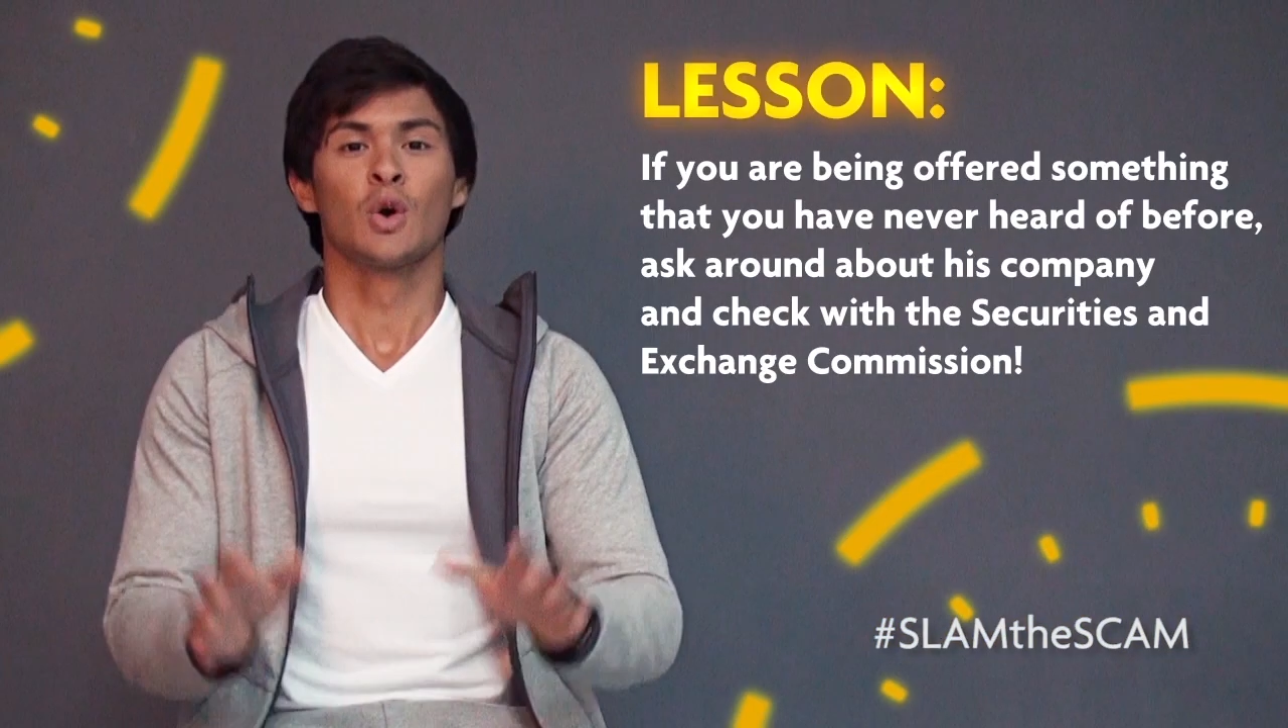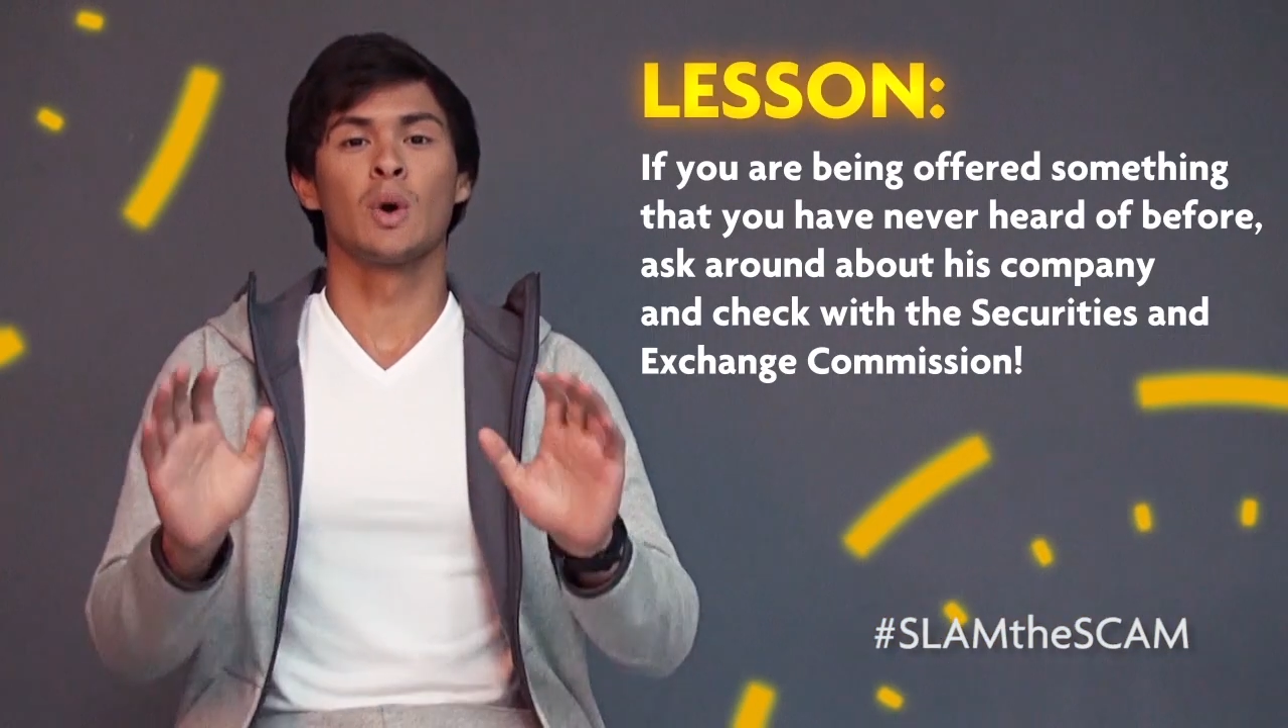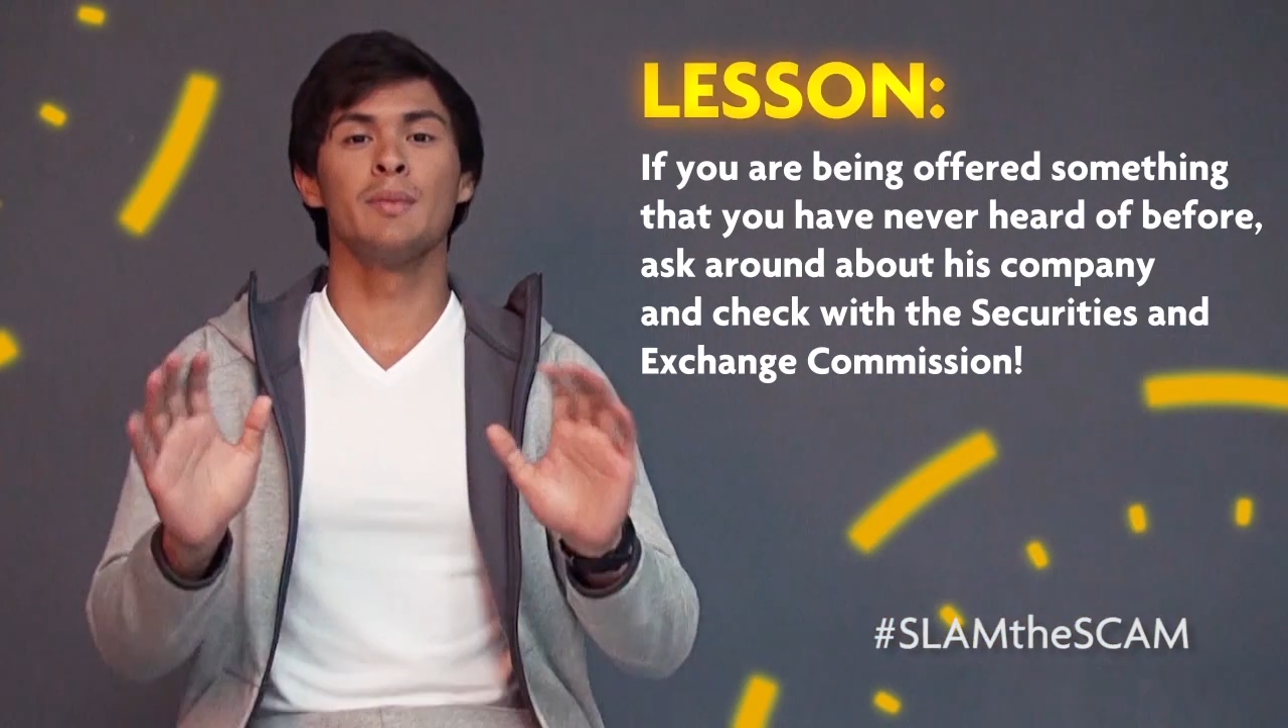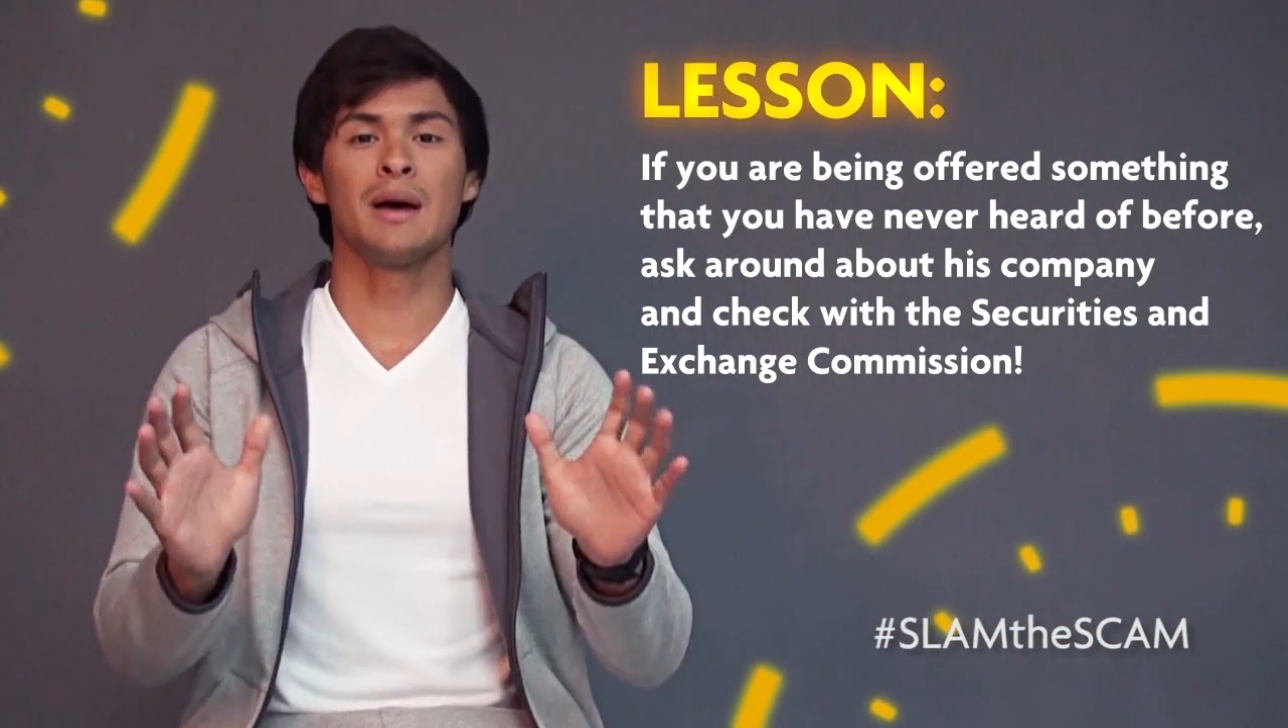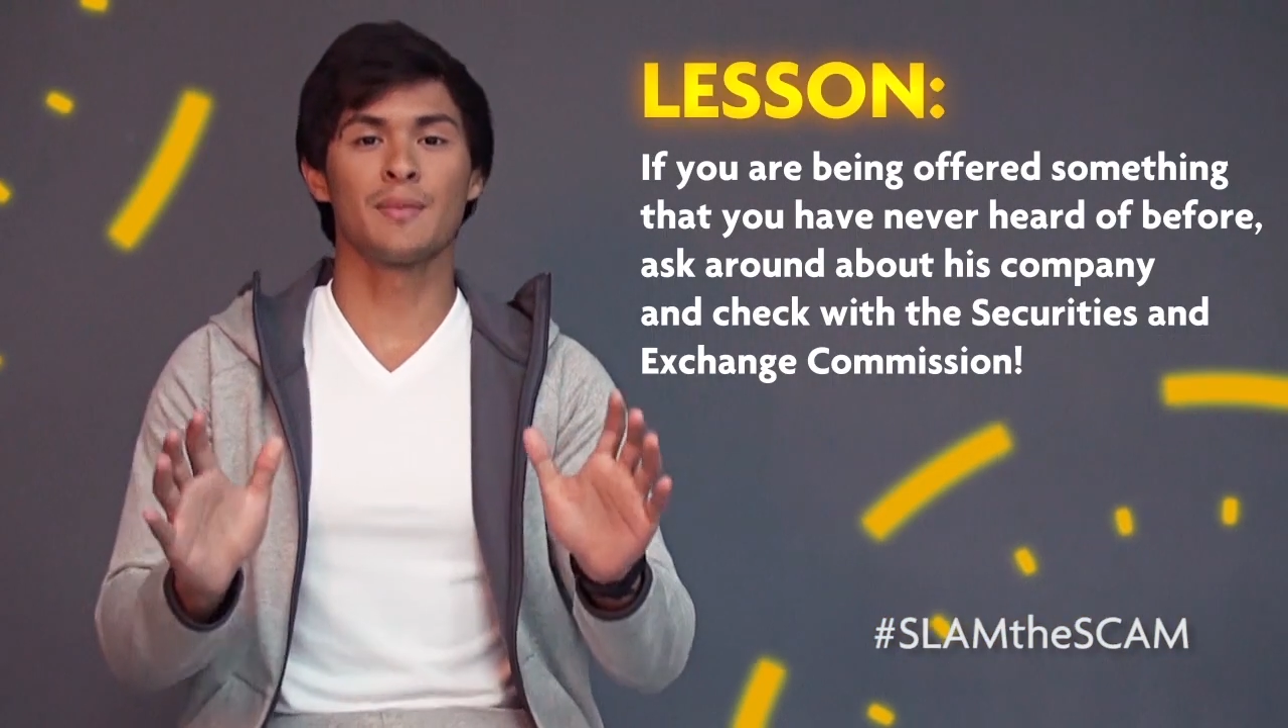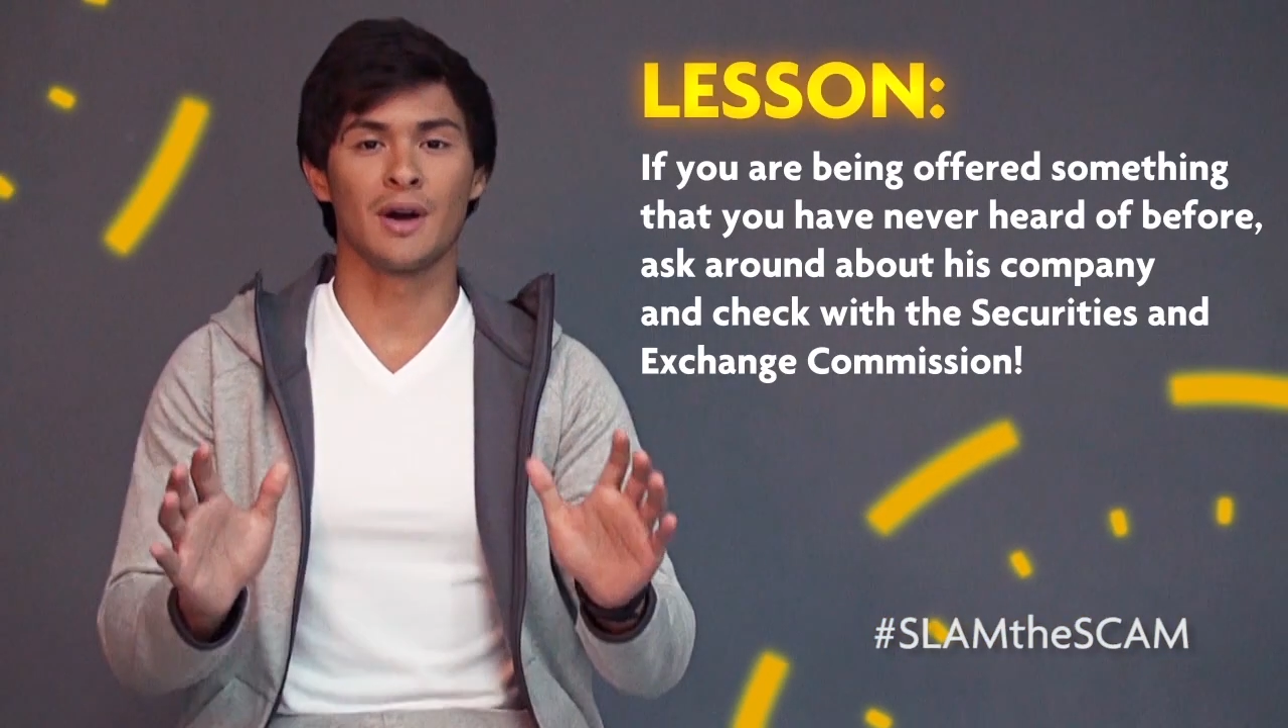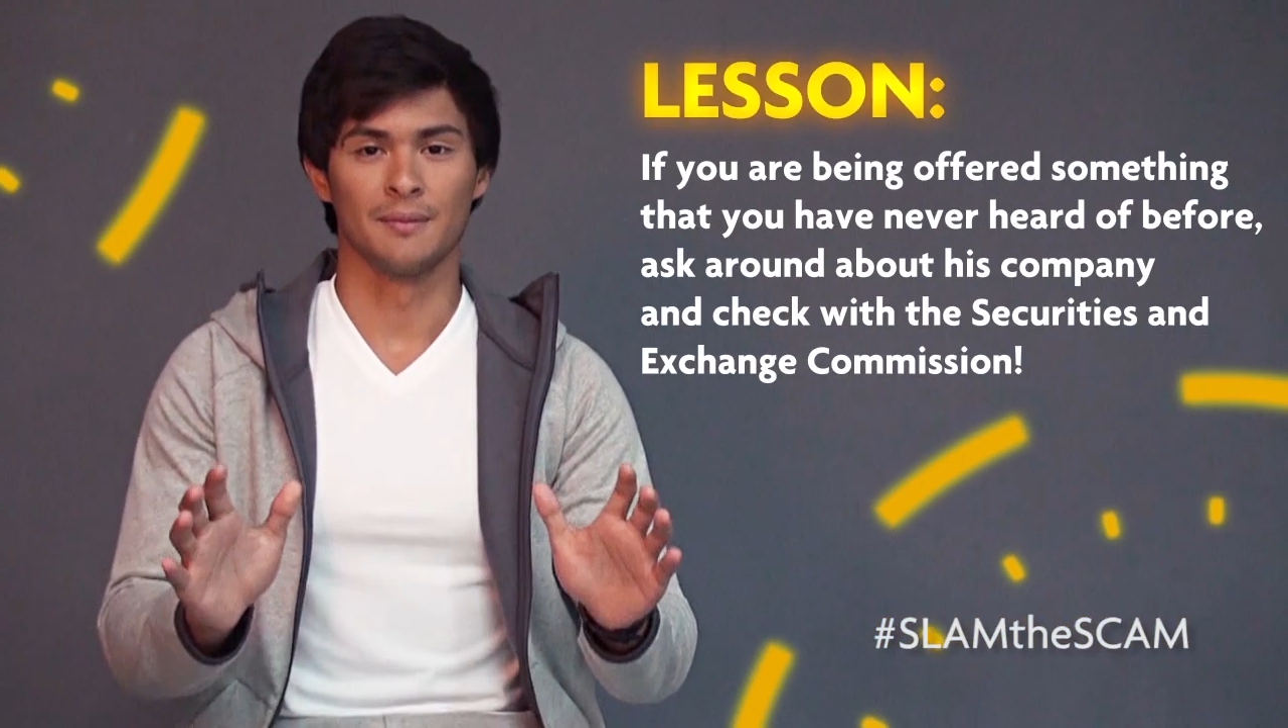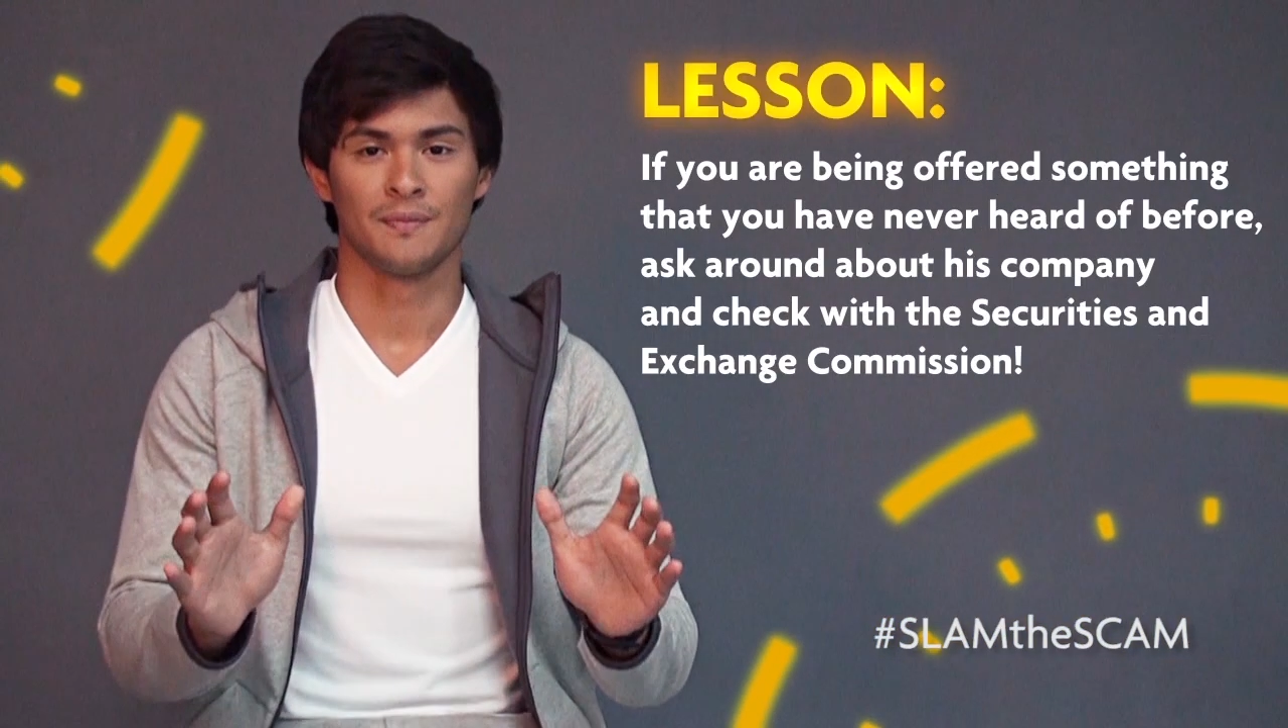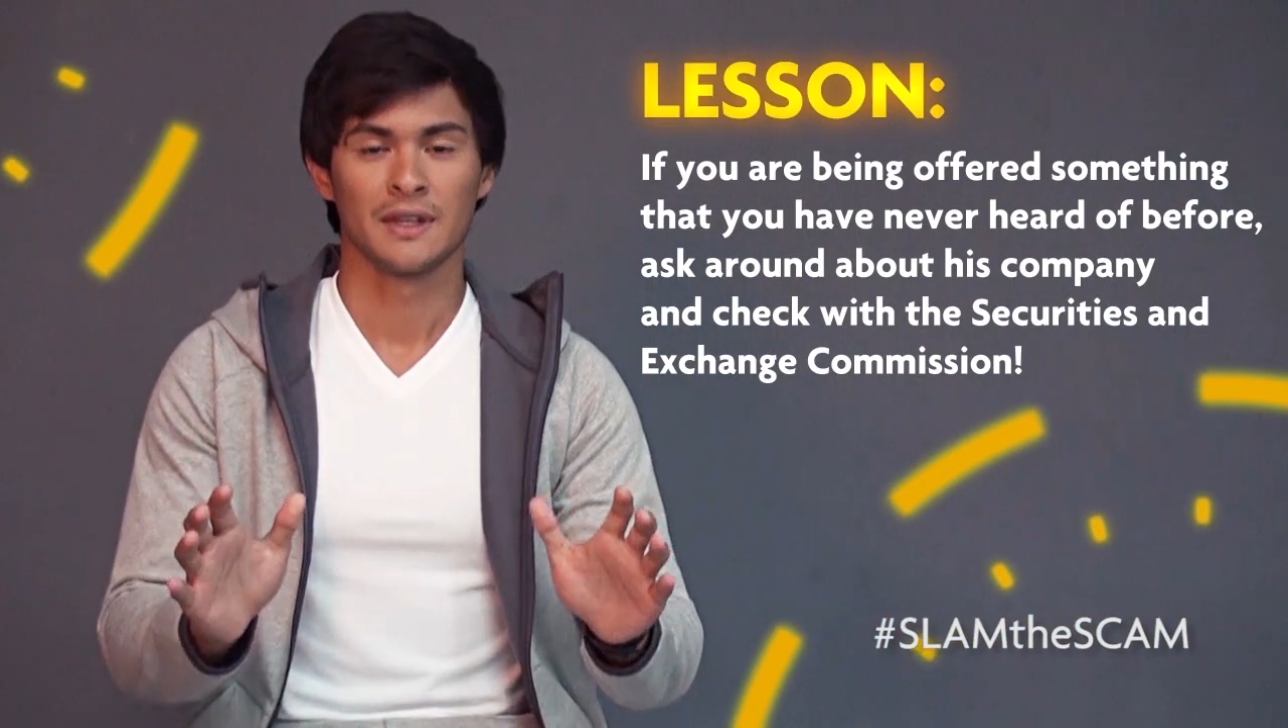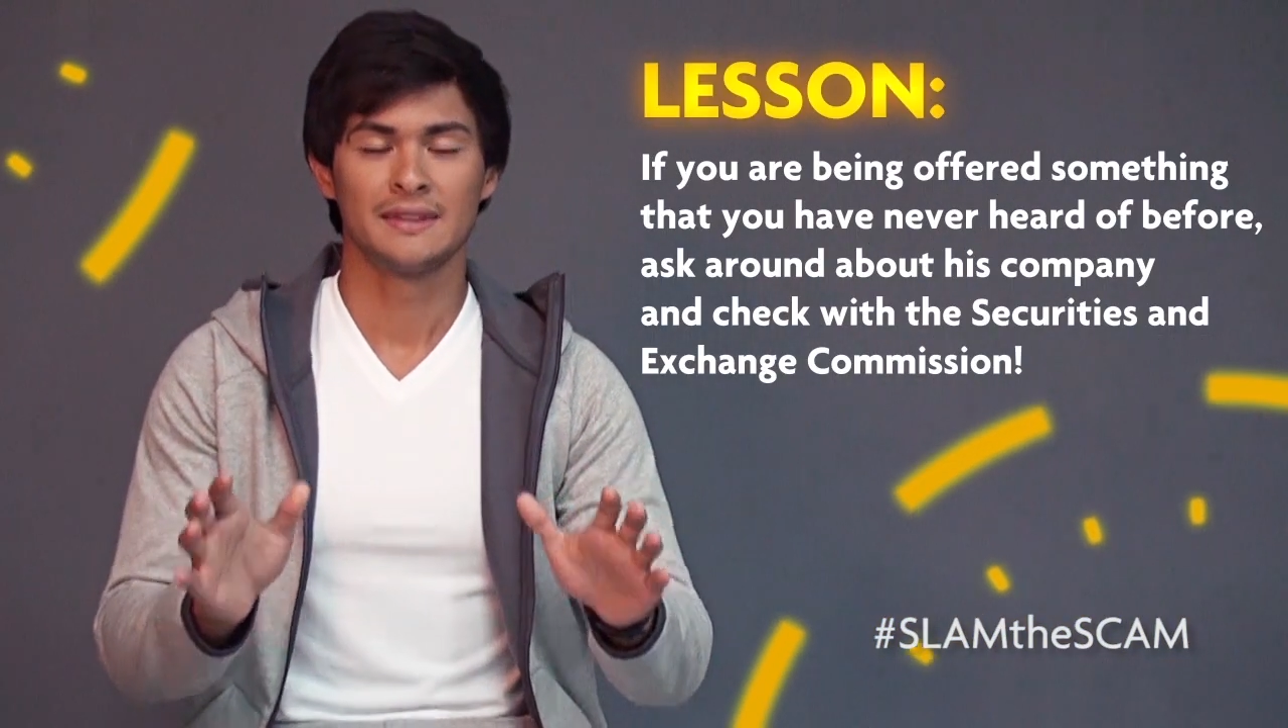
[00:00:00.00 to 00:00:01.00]

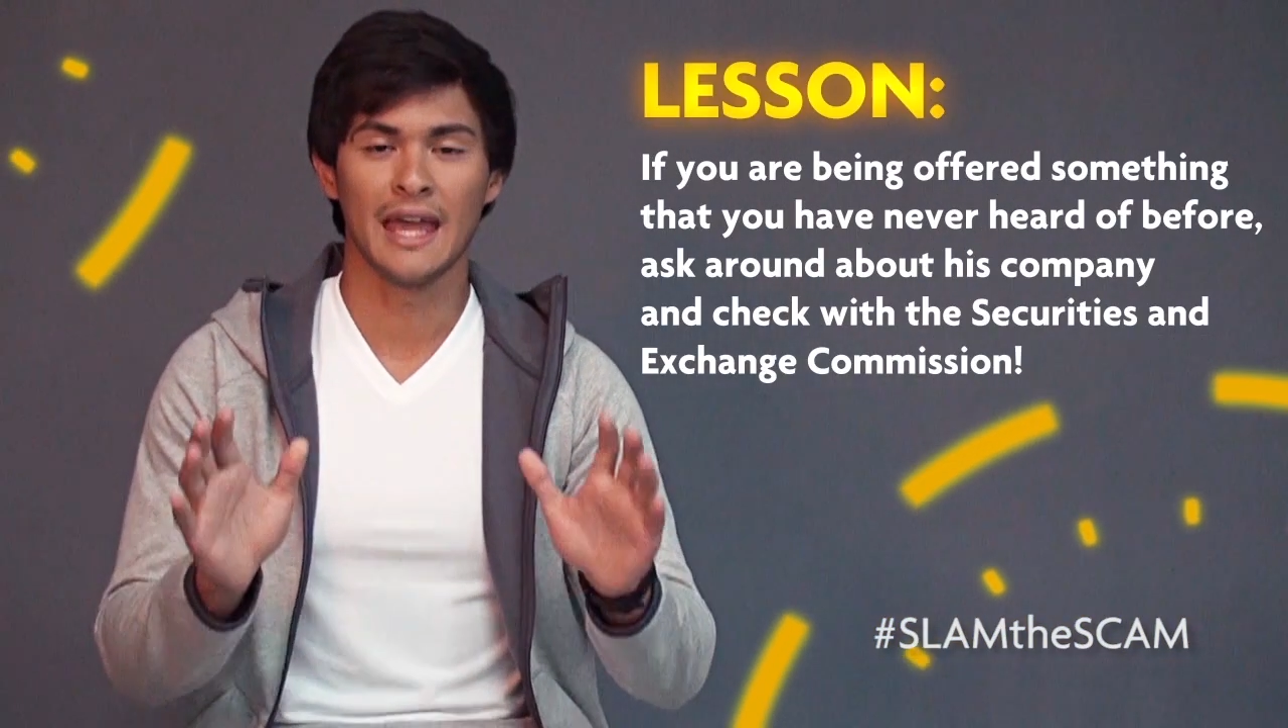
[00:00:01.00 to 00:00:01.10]
Remember,